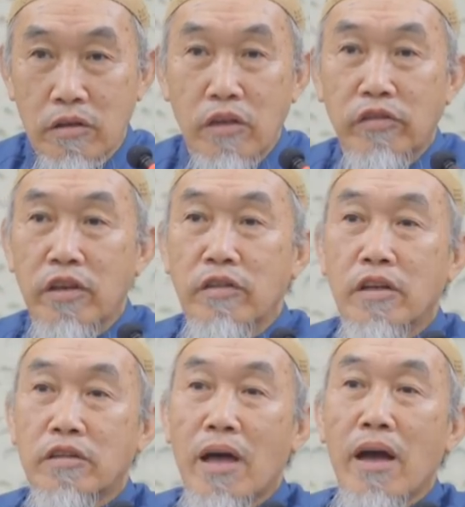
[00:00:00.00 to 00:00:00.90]
This is
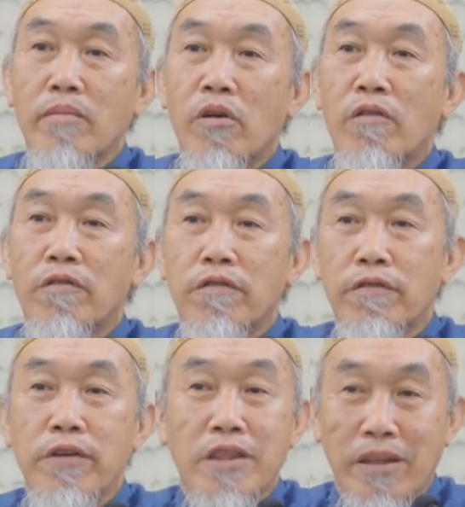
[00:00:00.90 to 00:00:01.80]
the time of
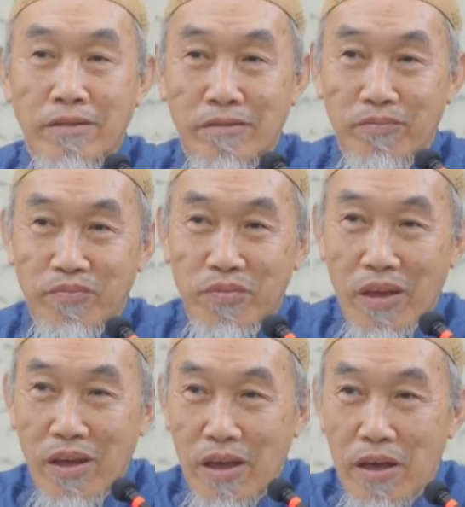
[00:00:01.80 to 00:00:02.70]
fitan.
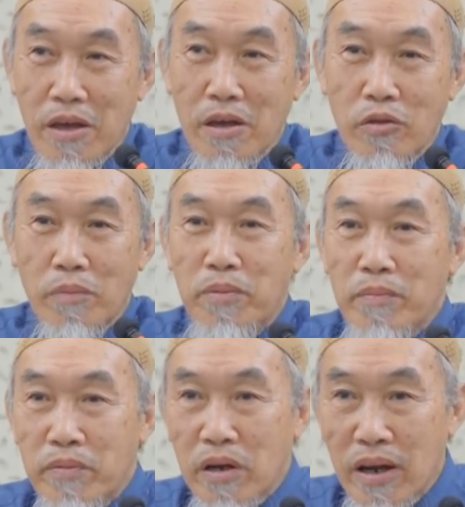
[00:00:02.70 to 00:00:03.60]
Where
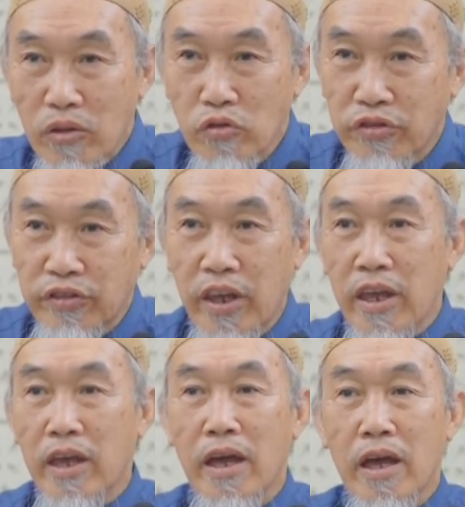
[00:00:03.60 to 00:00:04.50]
people like to
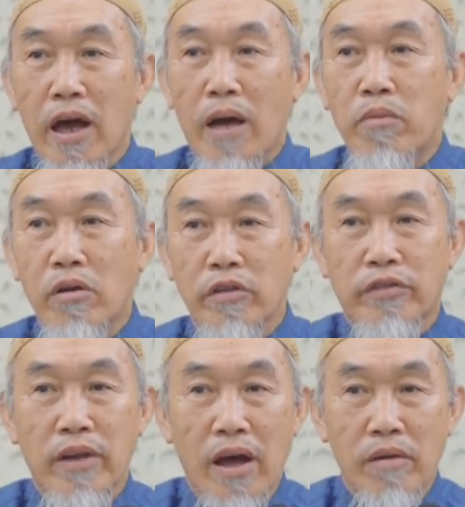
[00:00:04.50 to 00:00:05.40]
say about
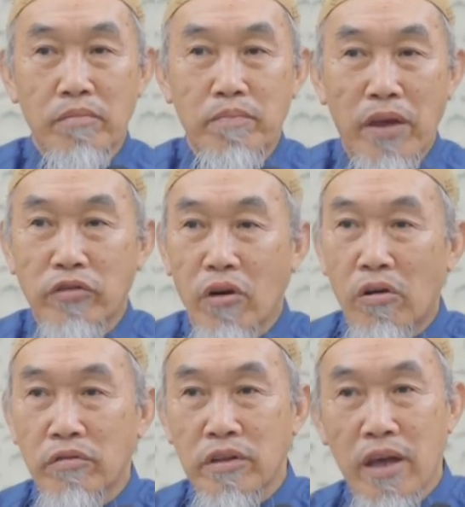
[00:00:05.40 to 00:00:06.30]
Islam based
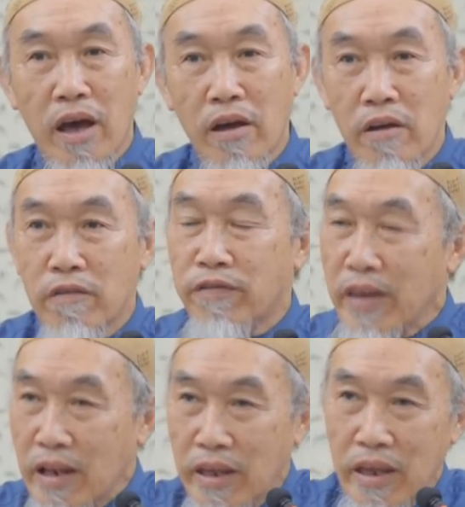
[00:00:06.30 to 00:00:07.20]
on their
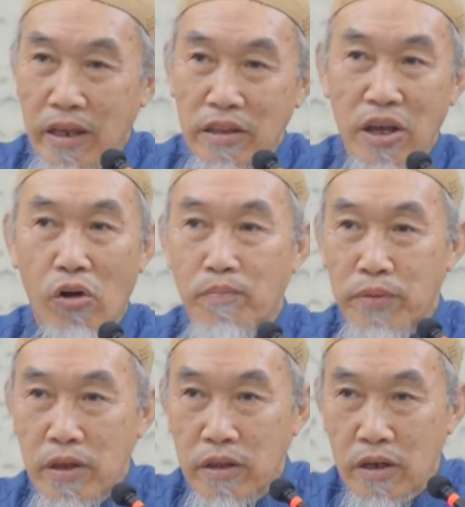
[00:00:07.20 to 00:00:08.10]
feeling, their
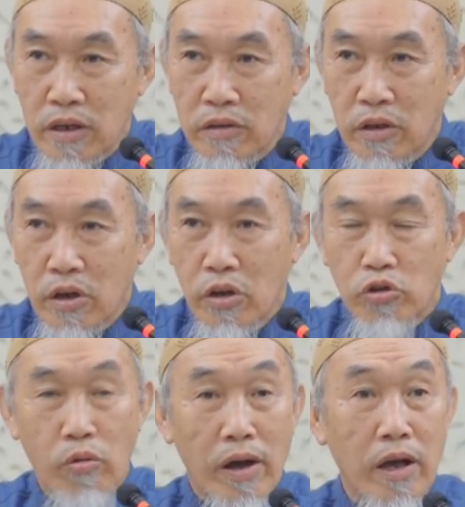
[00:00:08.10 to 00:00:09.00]
opinion.
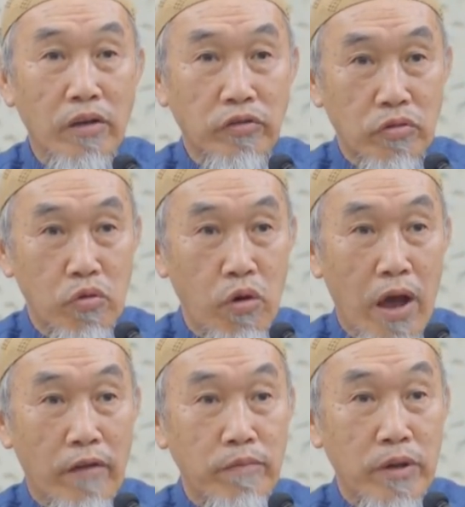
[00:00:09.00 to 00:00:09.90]
To us who
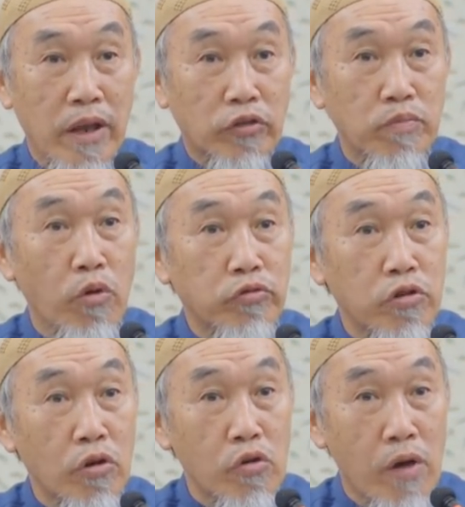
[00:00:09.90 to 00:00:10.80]
have been
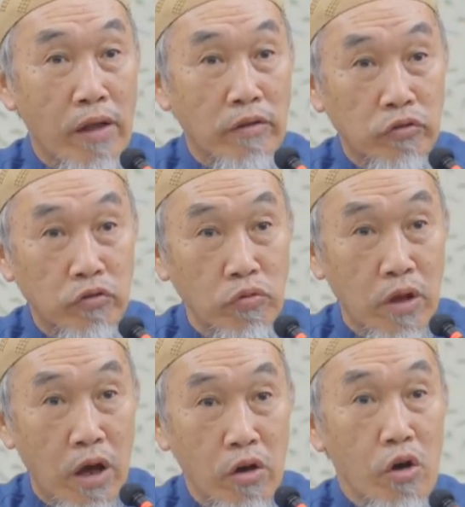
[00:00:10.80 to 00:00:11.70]
exposed to the Quran and
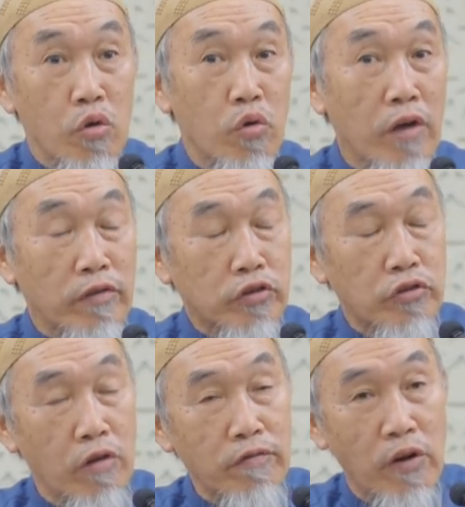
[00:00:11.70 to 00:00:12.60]
Sunnah, who have a
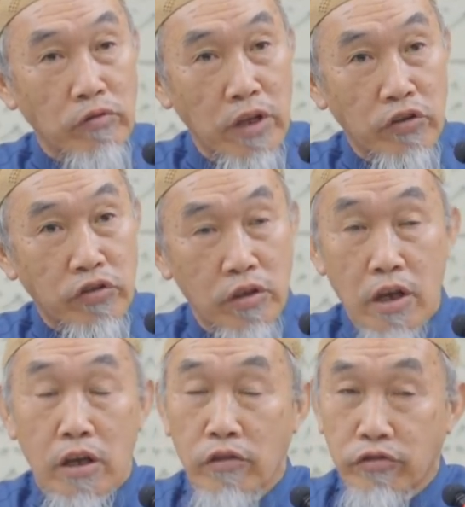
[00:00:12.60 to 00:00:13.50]
strong foundation,
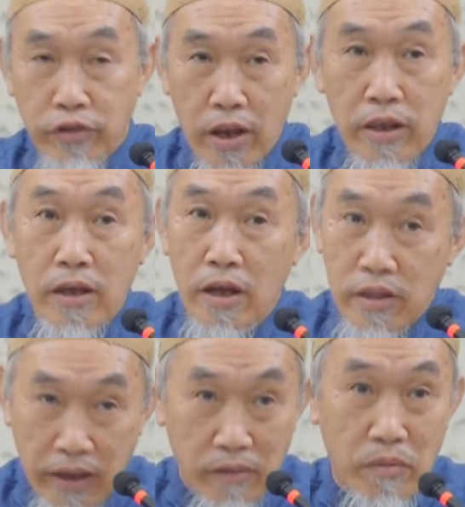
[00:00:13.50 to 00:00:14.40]
it's really a
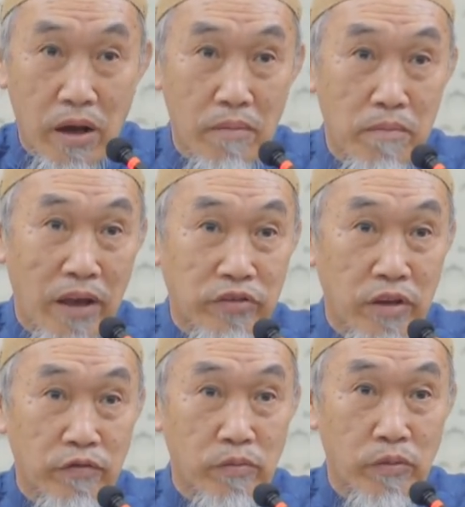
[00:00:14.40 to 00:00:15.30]
ni'mah, a
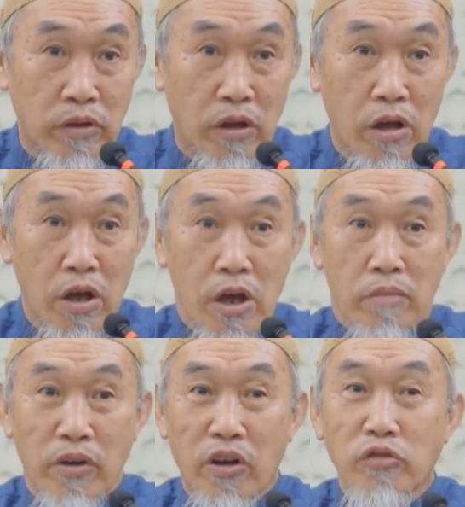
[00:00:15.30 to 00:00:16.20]
blessing from Allah,
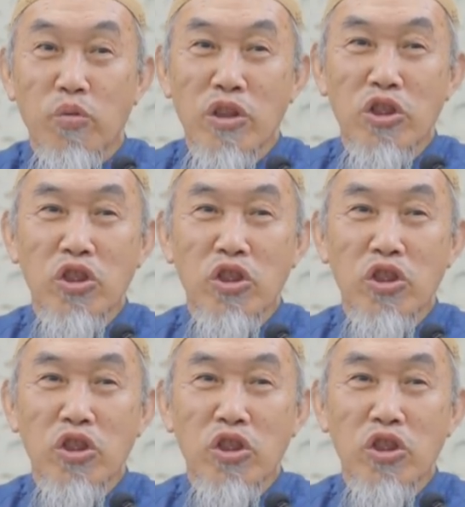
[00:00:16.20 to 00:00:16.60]
because we